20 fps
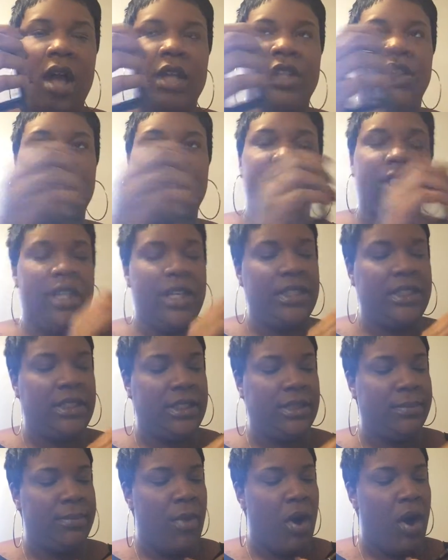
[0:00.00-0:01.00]
just a
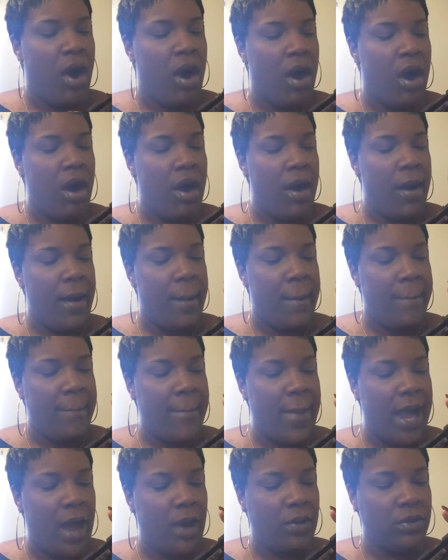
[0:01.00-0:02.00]
small
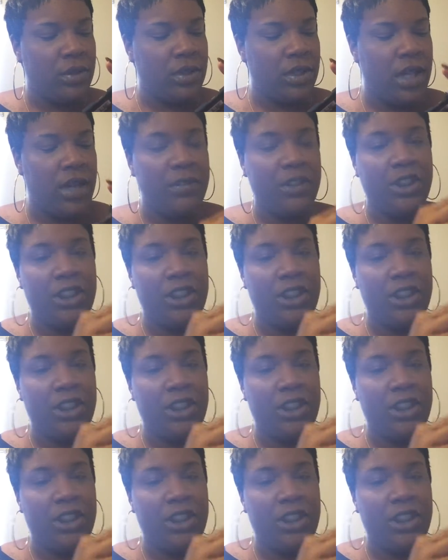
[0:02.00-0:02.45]
amount of